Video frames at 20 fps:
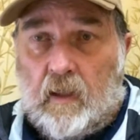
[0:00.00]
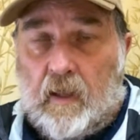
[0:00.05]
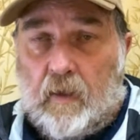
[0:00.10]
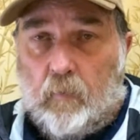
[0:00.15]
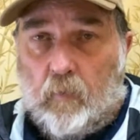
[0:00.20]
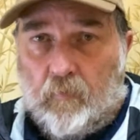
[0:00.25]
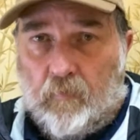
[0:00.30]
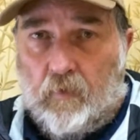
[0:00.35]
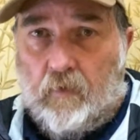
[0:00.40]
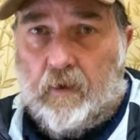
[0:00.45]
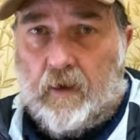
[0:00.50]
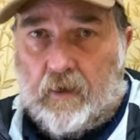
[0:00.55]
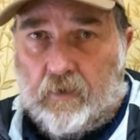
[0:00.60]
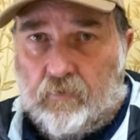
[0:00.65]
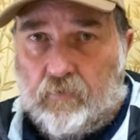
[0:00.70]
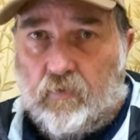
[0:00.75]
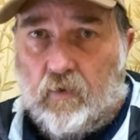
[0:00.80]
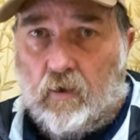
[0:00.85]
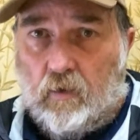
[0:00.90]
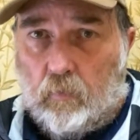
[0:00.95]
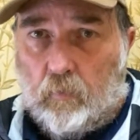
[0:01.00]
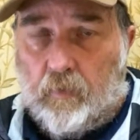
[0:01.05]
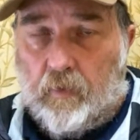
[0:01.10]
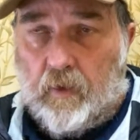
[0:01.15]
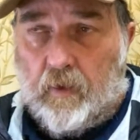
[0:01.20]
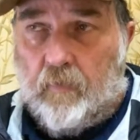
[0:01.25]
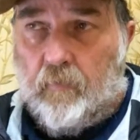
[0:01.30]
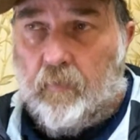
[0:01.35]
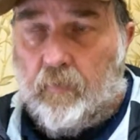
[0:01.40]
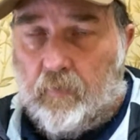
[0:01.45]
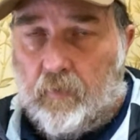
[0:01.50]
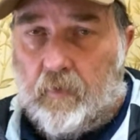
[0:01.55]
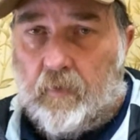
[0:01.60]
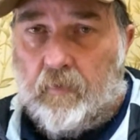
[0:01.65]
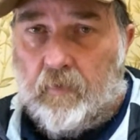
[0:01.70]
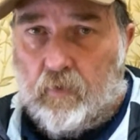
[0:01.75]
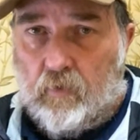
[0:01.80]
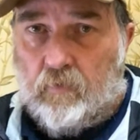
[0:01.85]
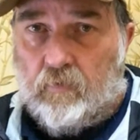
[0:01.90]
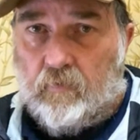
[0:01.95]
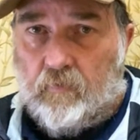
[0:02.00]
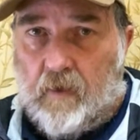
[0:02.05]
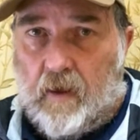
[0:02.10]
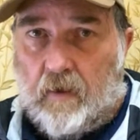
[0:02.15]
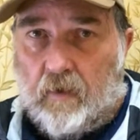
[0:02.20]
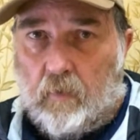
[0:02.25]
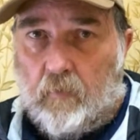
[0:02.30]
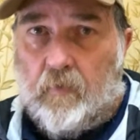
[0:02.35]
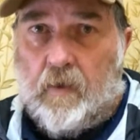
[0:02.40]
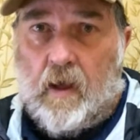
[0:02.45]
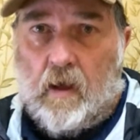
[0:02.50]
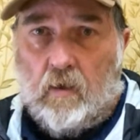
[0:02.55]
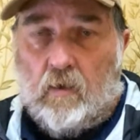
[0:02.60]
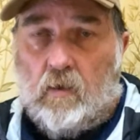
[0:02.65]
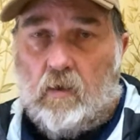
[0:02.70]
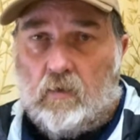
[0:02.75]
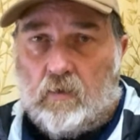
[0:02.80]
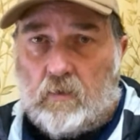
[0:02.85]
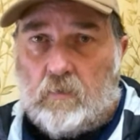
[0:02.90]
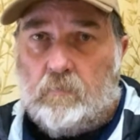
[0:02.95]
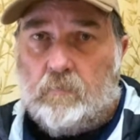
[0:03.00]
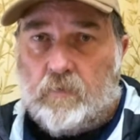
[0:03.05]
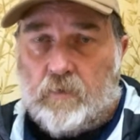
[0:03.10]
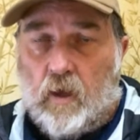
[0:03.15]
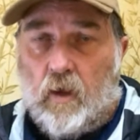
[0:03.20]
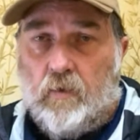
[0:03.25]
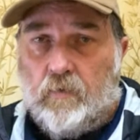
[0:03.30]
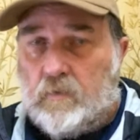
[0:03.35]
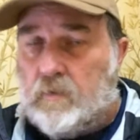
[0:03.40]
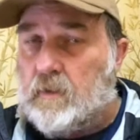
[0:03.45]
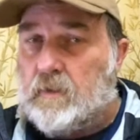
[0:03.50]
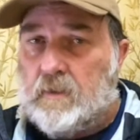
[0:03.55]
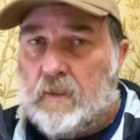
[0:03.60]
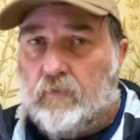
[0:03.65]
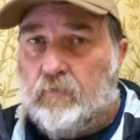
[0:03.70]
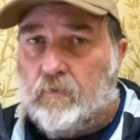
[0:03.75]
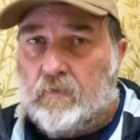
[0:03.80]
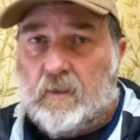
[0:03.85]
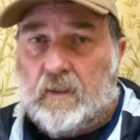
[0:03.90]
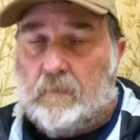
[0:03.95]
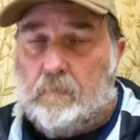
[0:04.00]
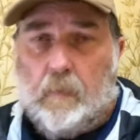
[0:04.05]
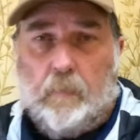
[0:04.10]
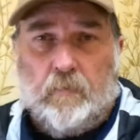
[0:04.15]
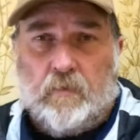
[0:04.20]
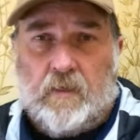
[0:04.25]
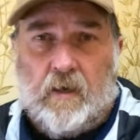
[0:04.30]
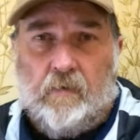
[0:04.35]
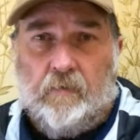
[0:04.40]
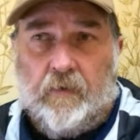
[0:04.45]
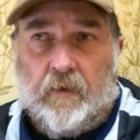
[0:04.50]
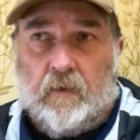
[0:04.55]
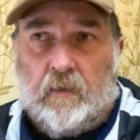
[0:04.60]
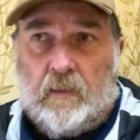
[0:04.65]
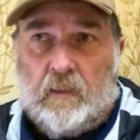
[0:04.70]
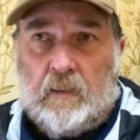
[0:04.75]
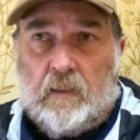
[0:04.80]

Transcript: And we're very controlled with the use of alcohol zones, etc. The members area